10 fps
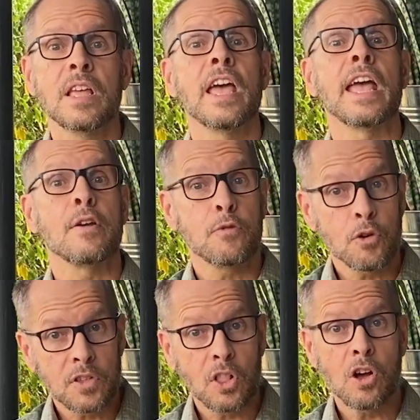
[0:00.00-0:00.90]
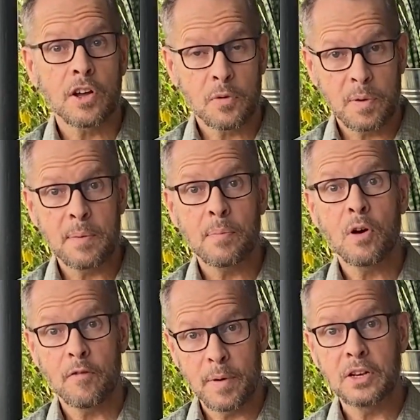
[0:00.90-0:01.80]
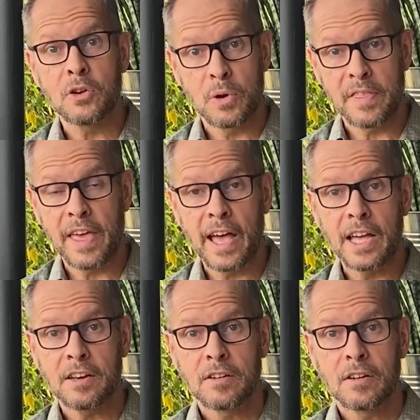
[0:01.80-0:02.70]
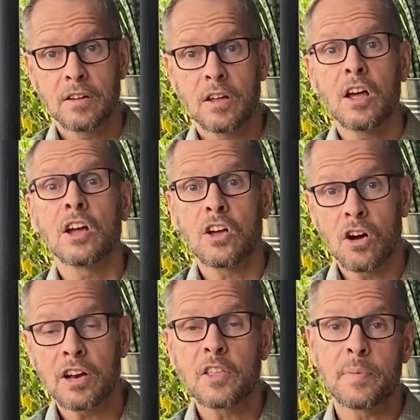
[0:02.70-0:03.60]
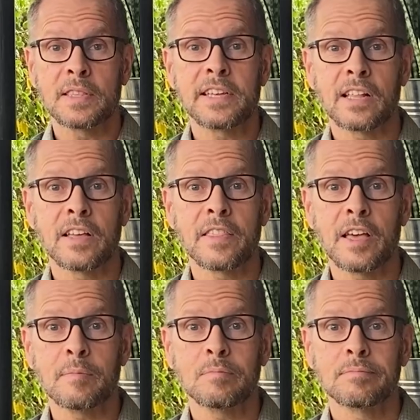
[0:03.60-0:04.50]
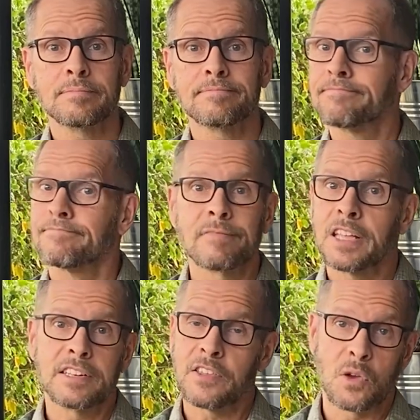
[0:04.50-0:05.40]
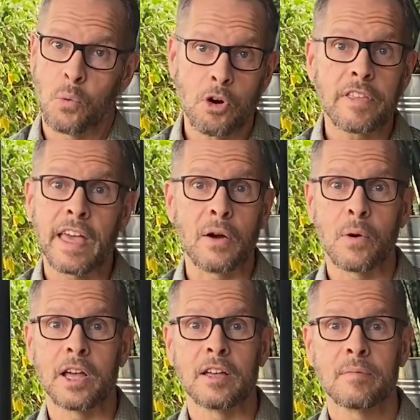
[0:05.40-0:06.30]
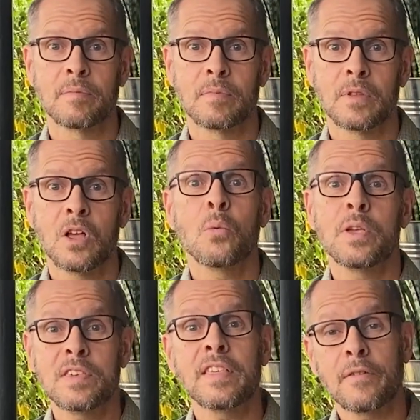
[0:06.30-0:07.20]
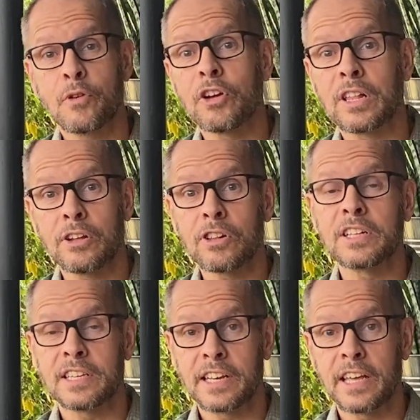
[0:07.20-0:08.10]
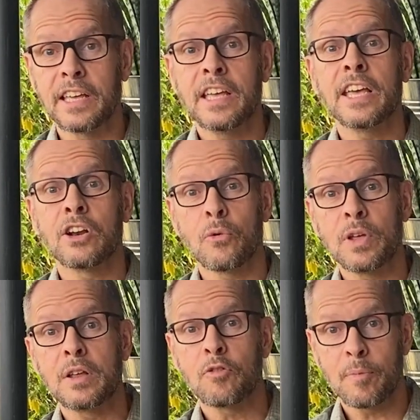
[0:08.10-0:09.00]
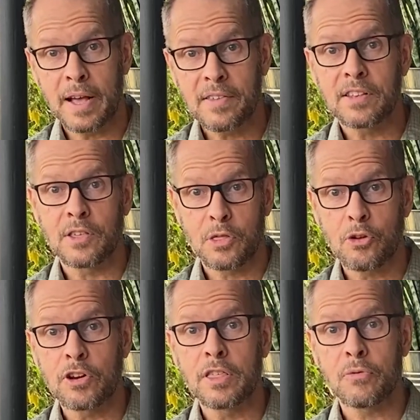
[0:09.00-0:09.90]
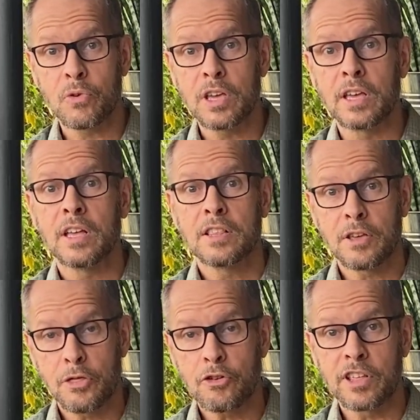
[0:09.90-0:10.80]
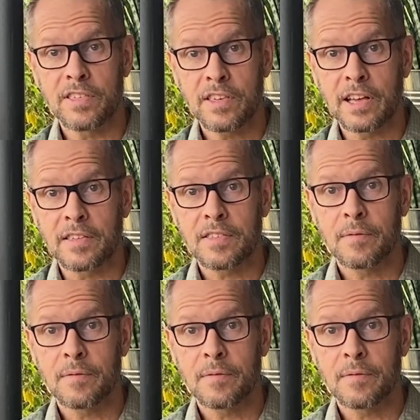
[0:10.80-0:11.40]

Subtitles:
And for as long as people have been doing that, God has been telling them, it doesn't work that way. We see that very clearly today in our reading from Exodus 33 to 36.